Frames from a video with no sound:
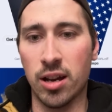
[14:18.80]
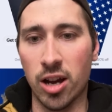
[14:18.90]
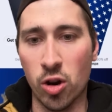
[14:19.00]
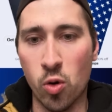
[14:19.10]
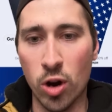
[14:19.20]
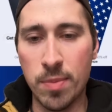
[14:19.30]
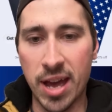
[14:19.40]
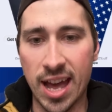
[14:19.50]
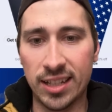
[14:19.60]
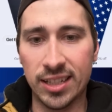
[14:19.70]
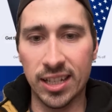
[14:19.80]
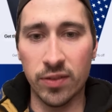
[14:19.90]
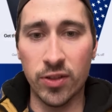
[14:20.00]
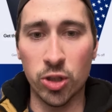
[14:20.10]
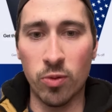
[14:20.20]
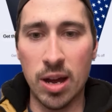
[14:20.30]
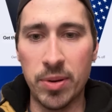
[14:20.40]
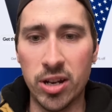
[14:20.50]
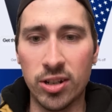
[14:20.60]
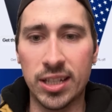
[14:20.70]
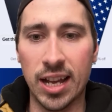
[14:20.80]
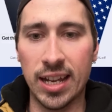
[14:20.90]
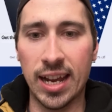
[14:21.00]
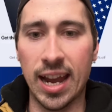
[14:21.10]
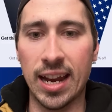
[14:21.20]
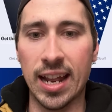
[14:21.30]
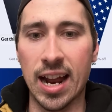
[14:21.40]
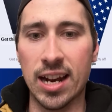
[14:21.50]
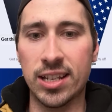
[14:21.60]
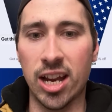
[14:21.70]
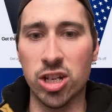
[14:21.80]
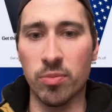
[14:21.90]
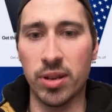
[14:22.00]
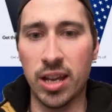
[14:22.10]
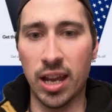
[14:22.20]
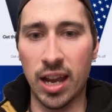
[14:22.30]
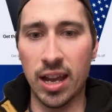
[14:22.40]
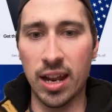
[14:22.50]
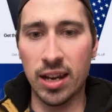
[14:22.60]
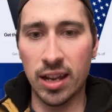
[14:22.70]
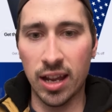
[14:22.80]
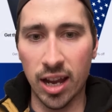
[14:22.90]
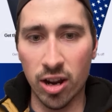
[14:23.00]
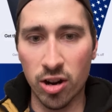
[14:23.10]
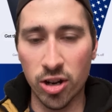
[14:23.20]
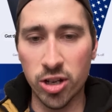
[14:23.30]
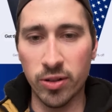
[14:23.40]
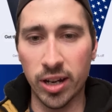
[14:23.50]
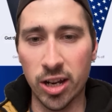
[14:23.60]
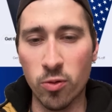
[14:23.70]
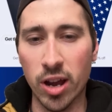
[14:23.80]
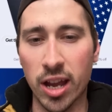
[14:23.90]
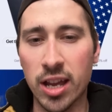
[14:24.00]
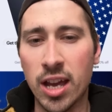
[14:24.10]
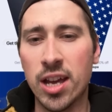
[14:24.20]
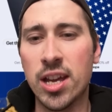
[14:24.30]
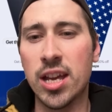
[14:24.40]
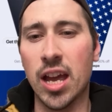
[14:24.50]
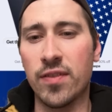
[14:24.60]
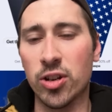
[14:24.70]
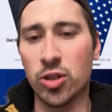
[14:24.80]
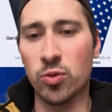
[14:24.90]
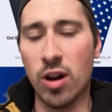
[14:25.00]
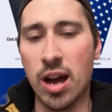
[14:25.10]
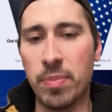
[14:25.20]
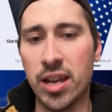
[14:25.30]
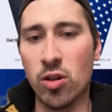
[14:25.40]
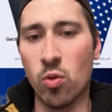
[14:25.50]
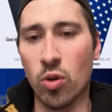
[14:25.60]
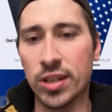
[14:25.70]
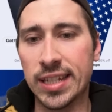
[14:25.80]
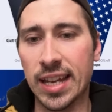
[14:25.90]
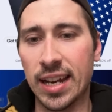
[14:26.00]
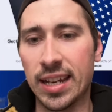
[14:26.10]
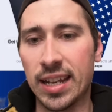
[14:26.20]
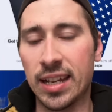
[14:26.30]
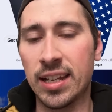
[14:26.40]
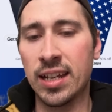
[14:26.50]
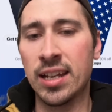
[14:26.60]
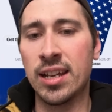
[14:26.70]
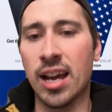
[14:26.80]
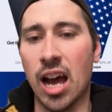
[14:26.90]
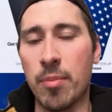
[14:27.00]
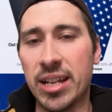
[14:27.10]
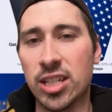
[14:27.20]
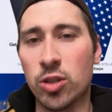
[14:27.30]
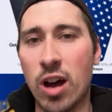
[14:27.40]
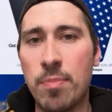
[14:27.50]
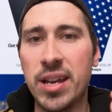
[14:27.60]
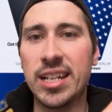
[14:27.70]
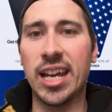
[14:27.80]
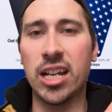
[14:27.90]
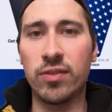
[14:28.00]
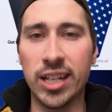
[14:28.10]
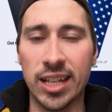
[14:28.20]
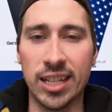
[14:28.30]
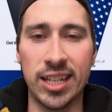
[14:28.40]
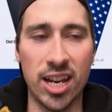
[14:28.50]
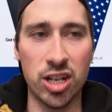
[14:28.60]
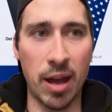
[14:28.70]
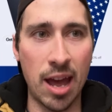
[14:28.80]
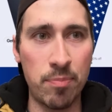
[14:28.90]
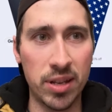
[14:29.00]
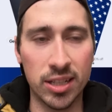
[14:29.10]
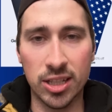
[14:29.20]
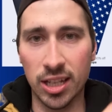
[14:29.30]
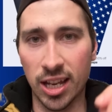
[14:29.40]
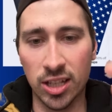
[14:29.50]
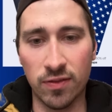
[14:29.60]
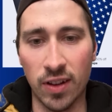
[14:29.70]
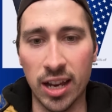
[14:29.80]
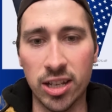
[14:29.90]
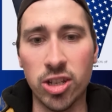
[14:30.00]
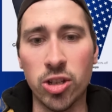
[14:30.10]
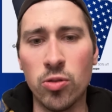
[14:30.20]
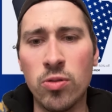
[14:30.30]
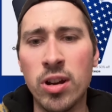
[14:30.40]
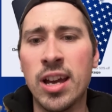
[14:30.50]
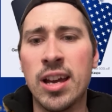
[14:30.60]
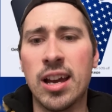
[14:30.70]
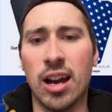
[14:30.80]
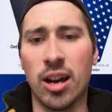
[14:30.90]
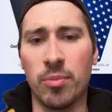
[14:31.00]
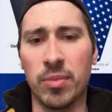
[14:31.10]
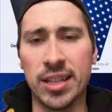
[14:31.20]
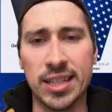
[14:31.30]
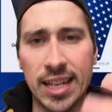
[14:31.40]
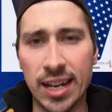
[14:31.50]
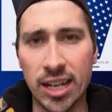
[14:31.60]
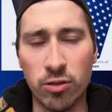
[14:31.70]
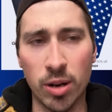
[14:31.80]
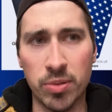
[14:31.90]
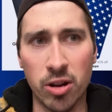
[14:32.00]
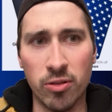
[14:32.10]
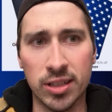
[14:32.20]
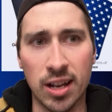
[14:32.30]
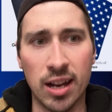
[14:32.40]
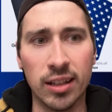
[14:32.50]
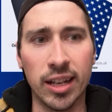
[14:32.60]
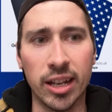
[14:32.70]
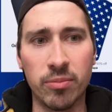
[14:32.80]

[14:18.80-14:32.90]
Corey Mack says, if you're swapping or sending in and out of Tangem, can it hurt you in any way? If you're swapping or sending, I mean, swapping natively in the Tangem app is fine to do. And sending crypto is not like